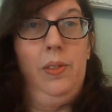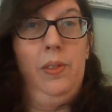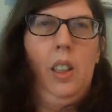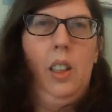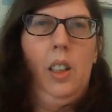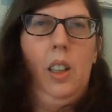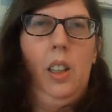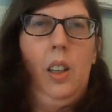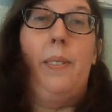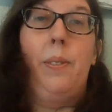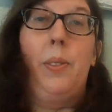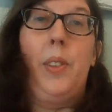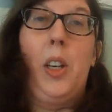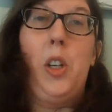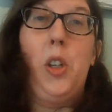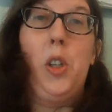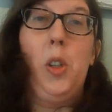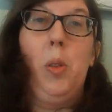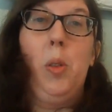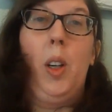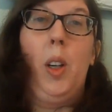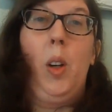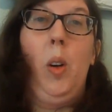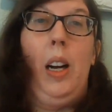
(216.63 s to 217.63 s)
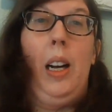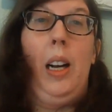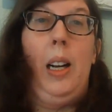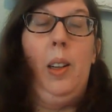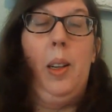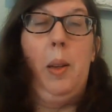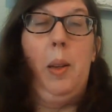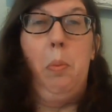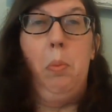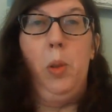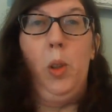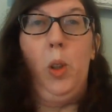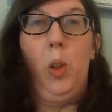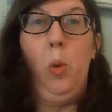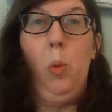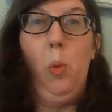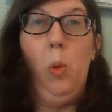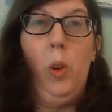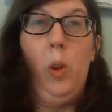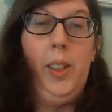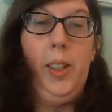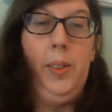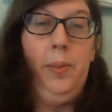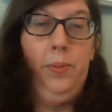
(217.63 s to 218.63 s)
Right, as you'll recall in book
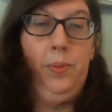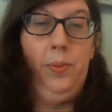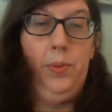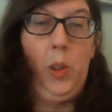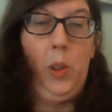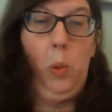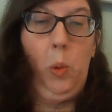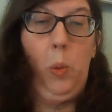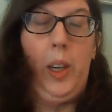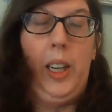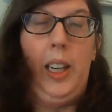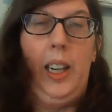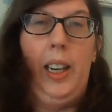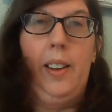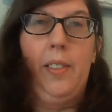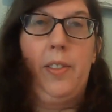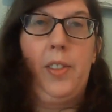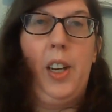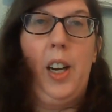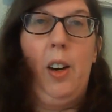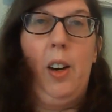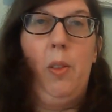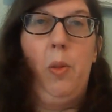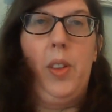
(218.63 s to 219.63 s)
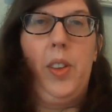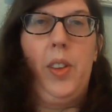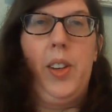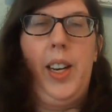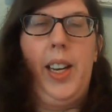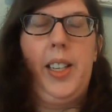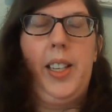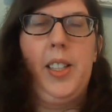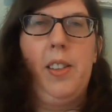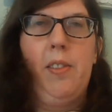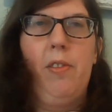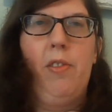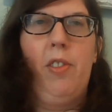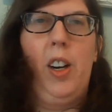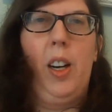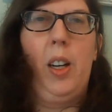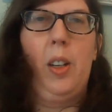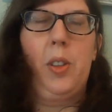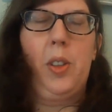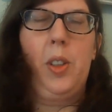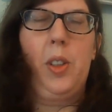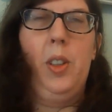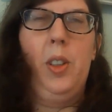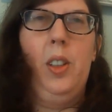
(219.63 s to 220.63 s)
one, we left off with Nathan
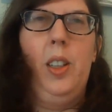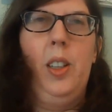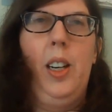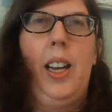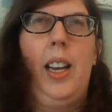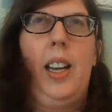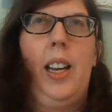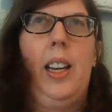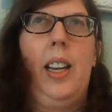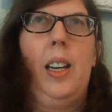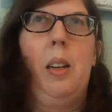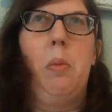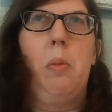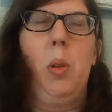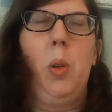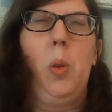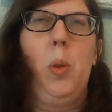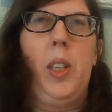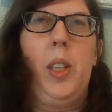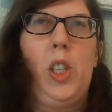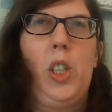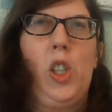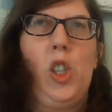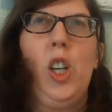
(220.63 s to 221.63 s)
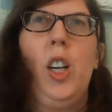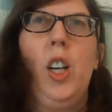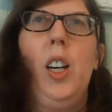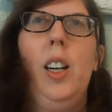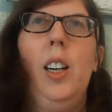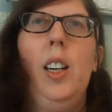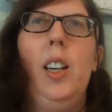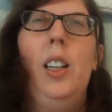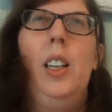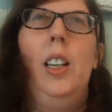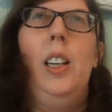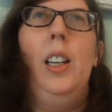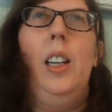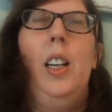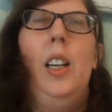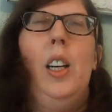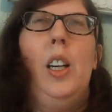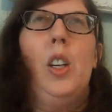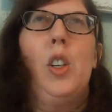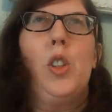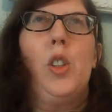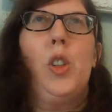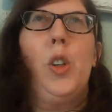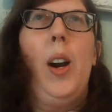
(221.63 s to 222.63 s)
Foster and Marie Shaw
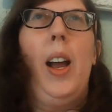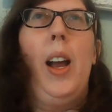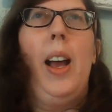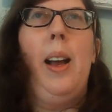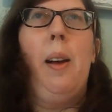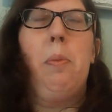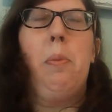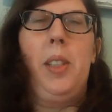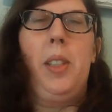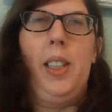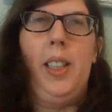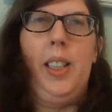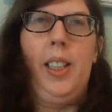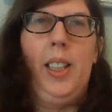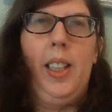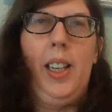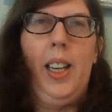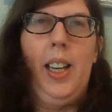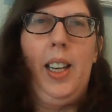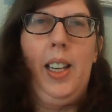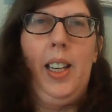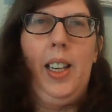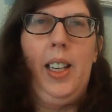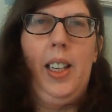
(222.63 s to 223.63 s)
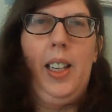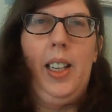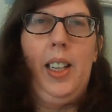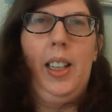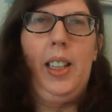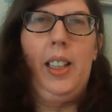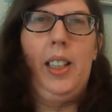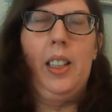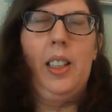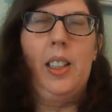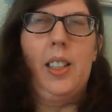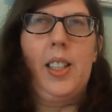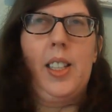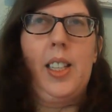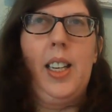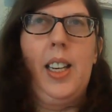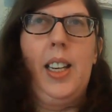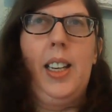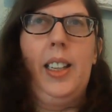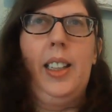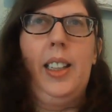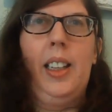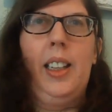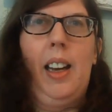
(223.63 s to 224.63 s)
trapped in a
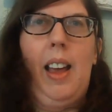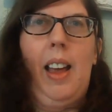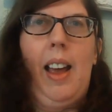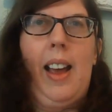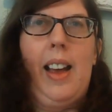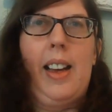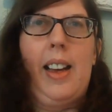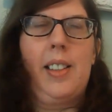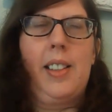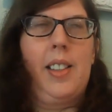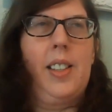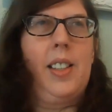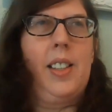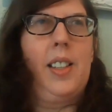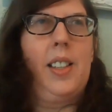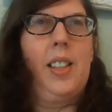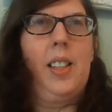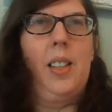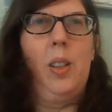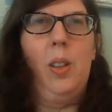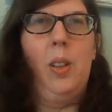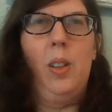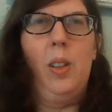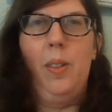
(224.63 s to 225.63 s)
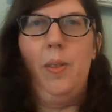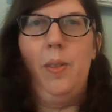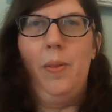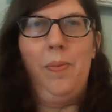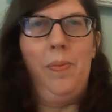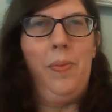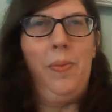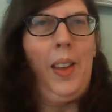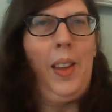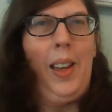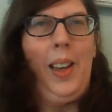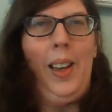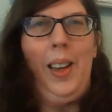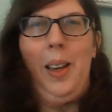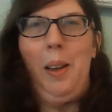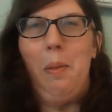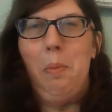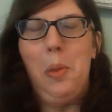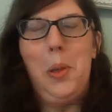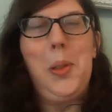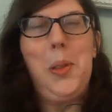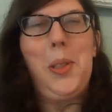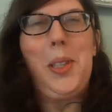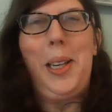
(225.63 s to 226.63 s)
stained glass
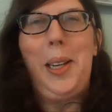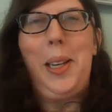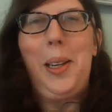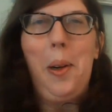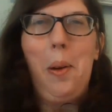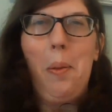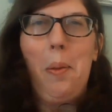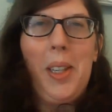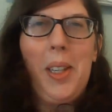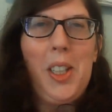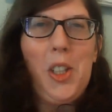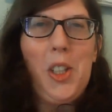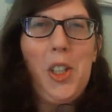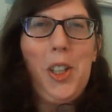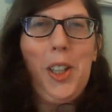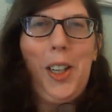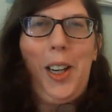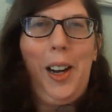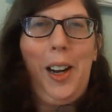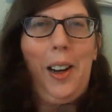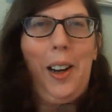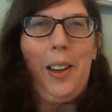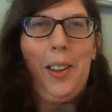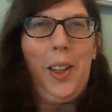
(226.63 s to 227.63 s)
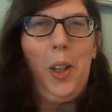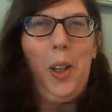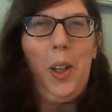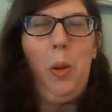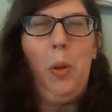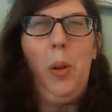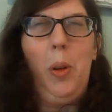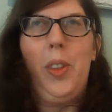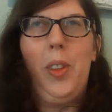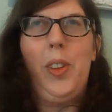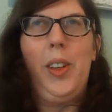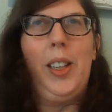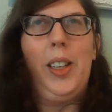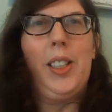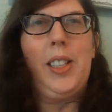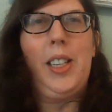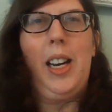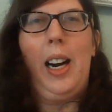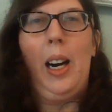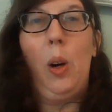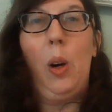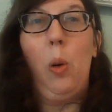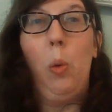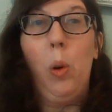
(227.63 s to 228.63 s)
museum in Chicago with the
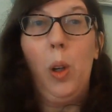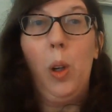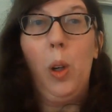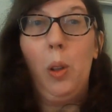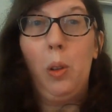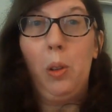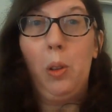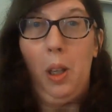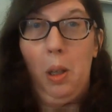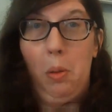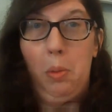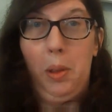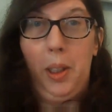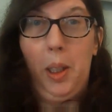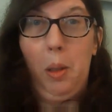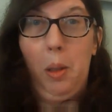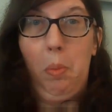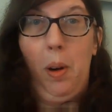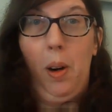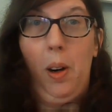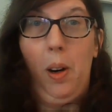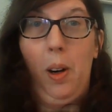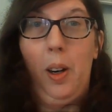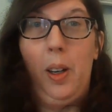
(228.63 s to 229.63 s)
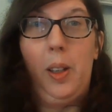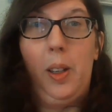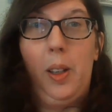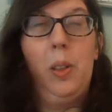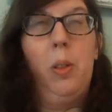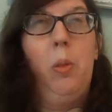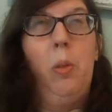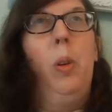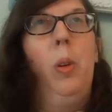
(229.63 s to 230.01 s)
entire world coming apart.